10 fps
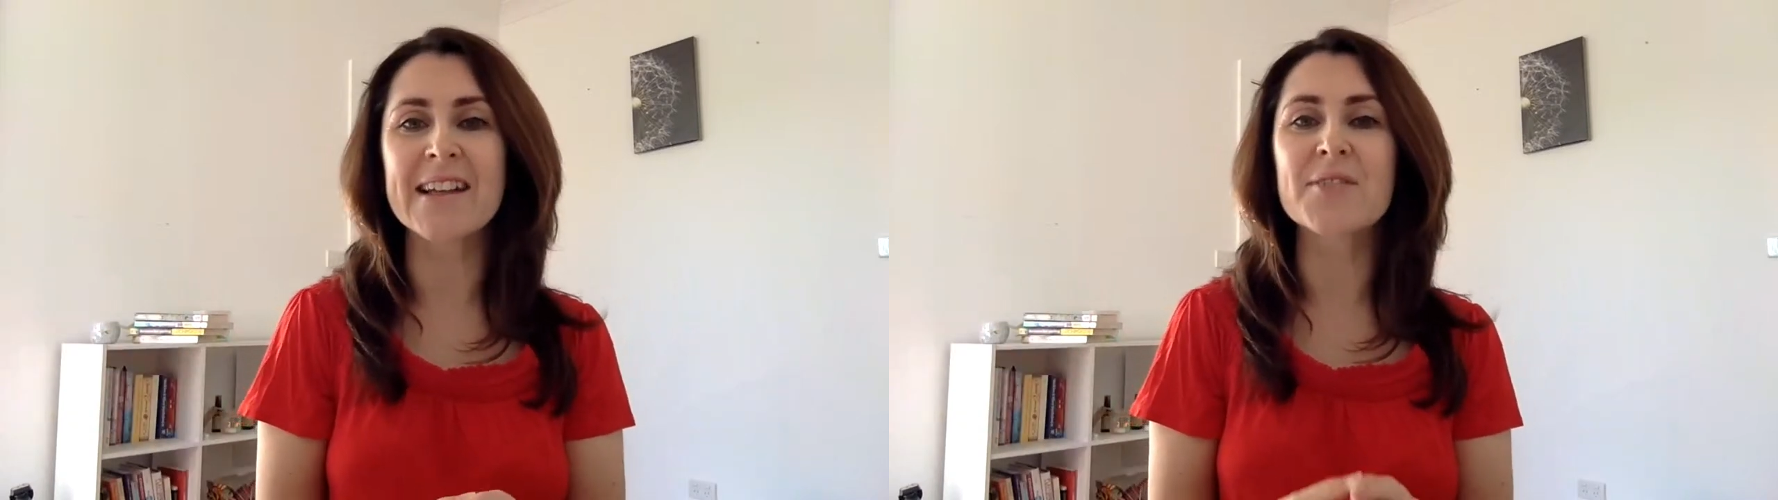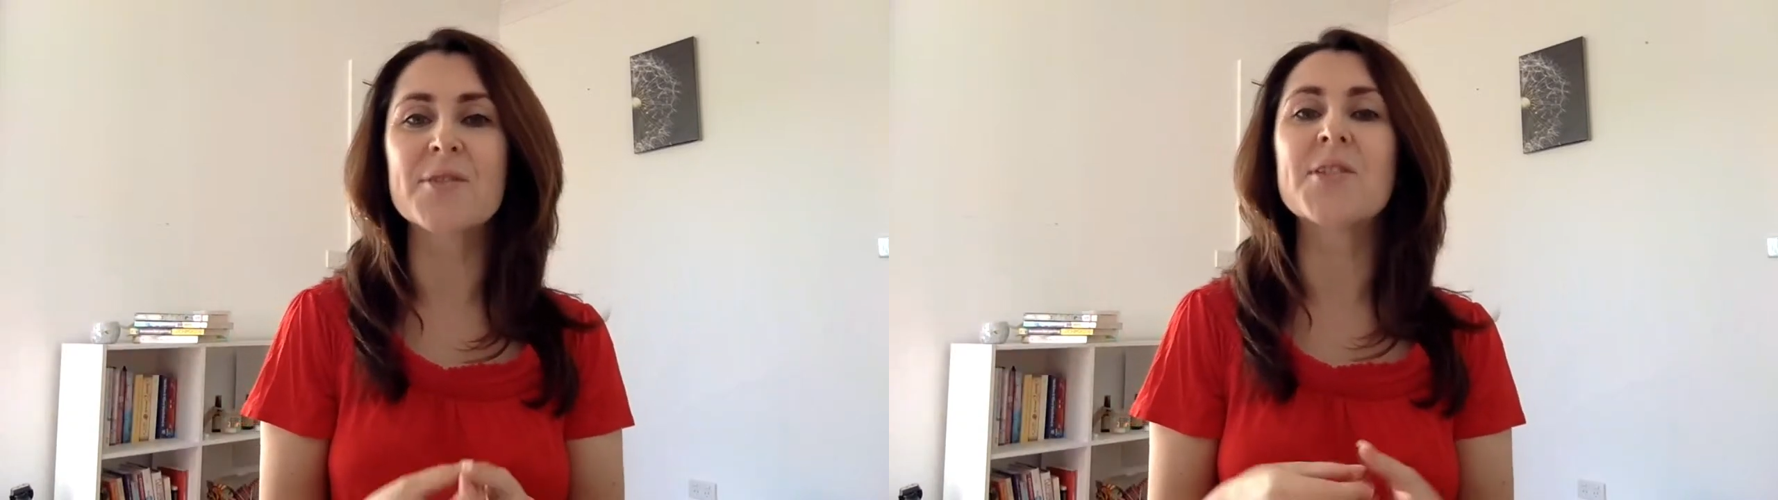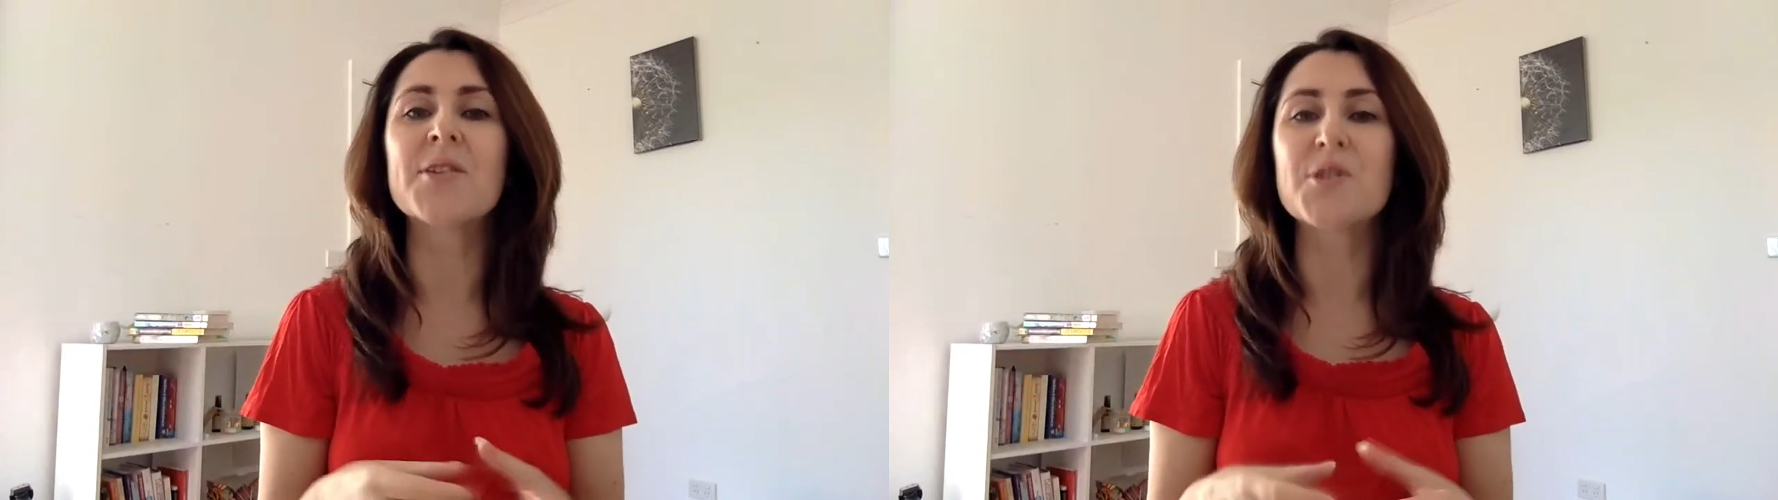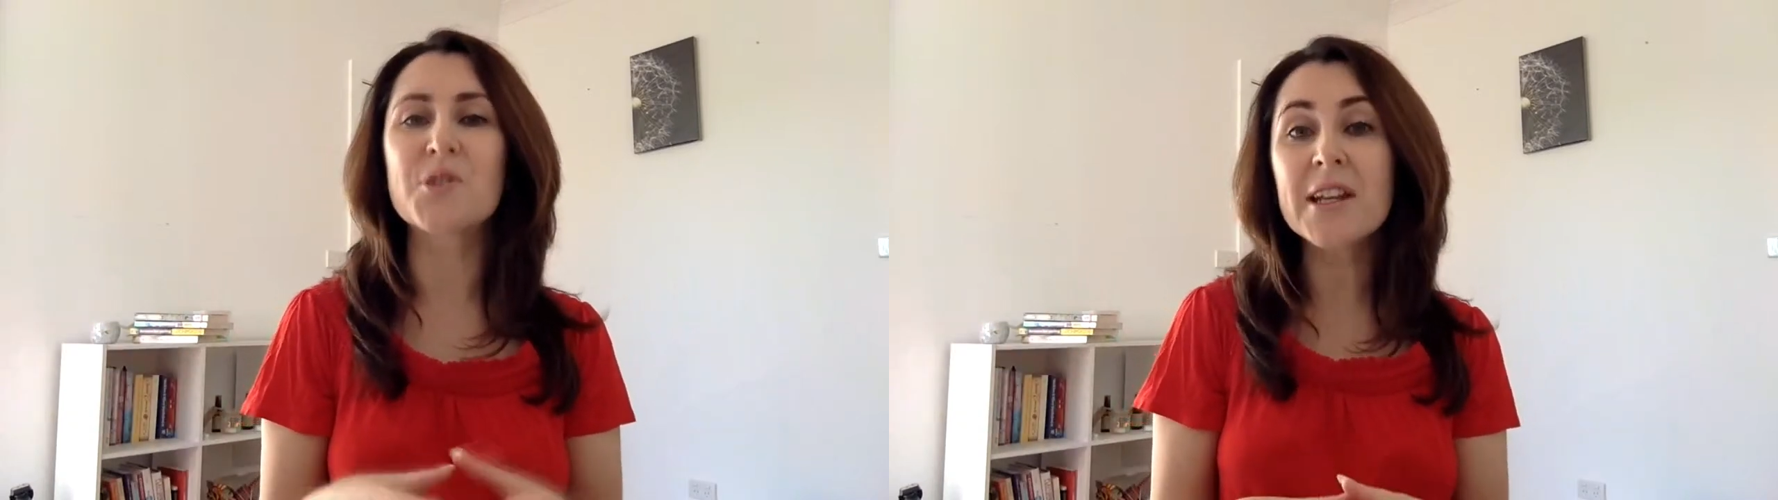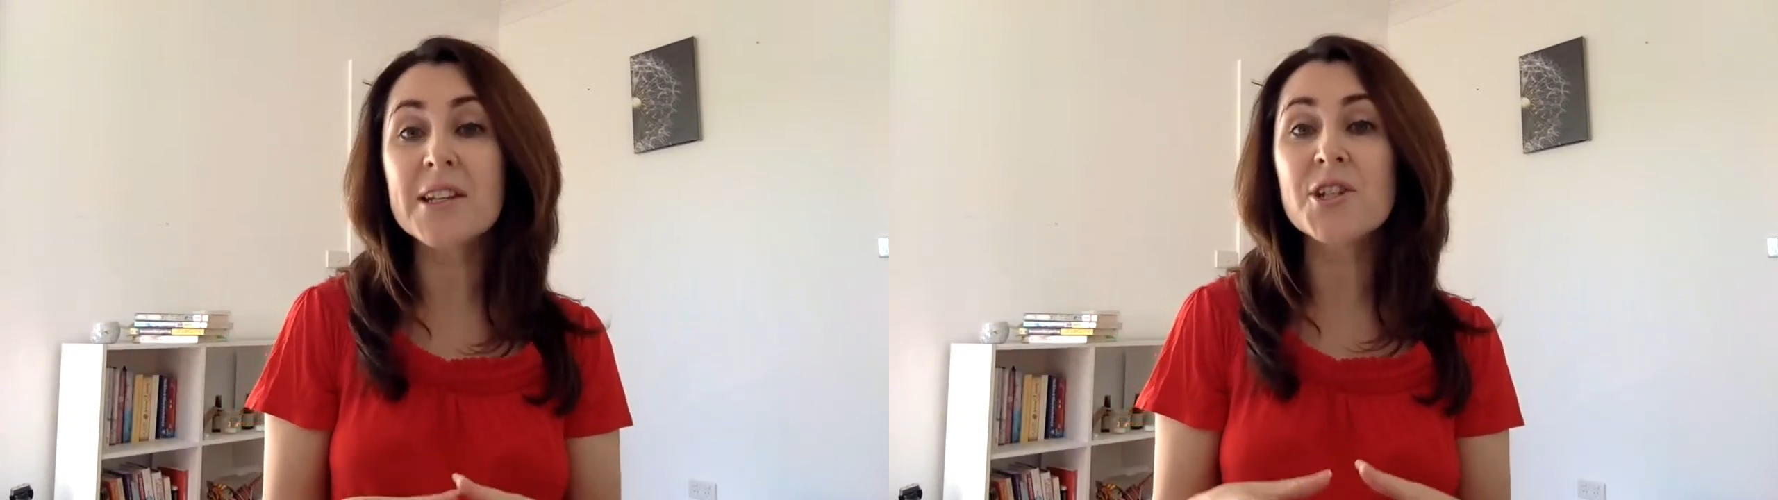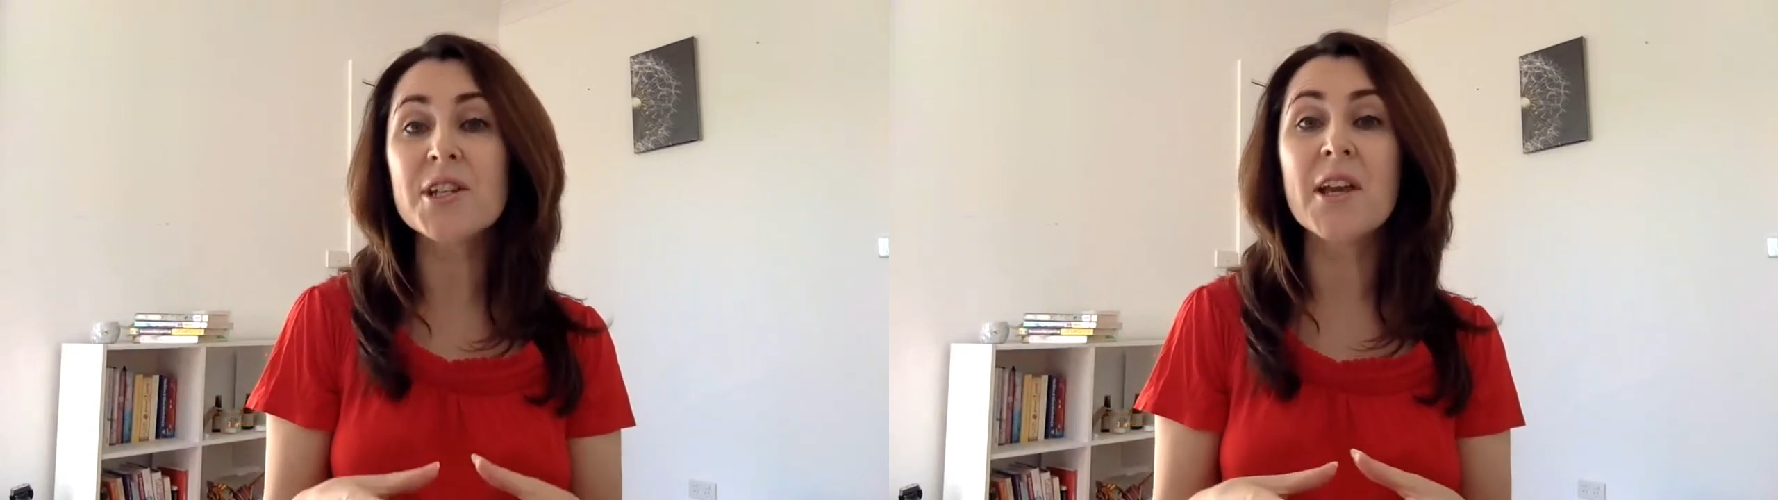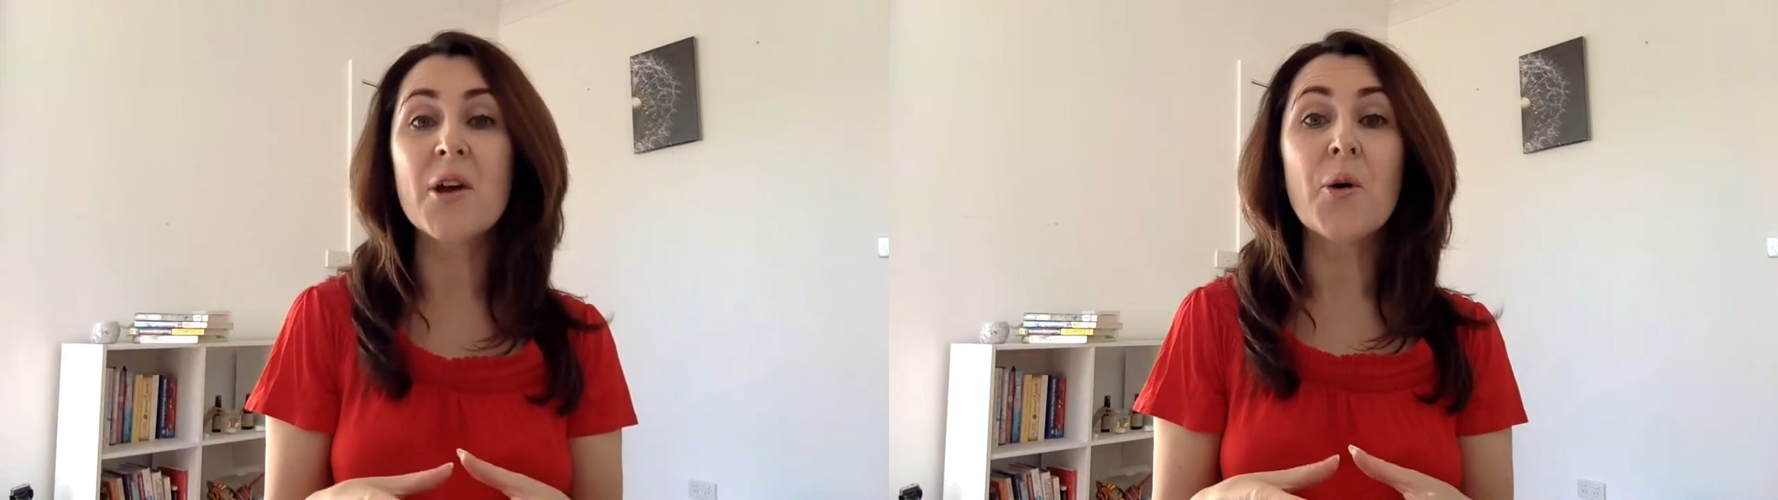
There is no strategy